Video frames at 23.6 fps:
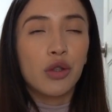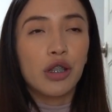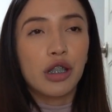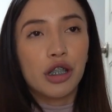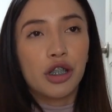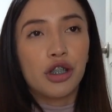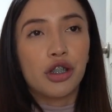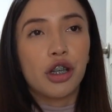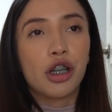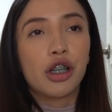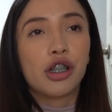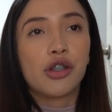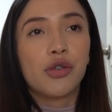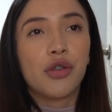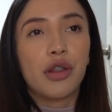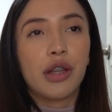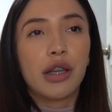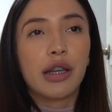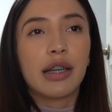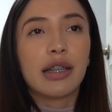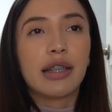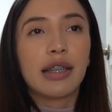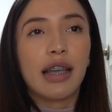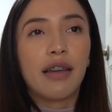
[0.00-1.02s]
discharge, you
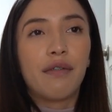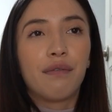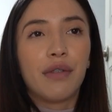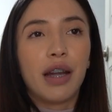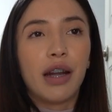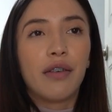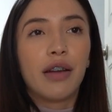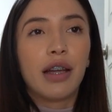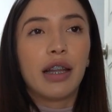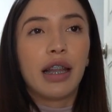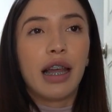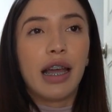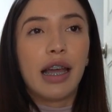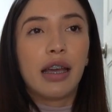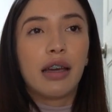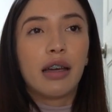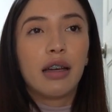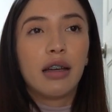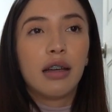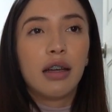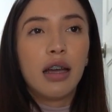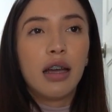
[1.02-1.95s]
think it's like very like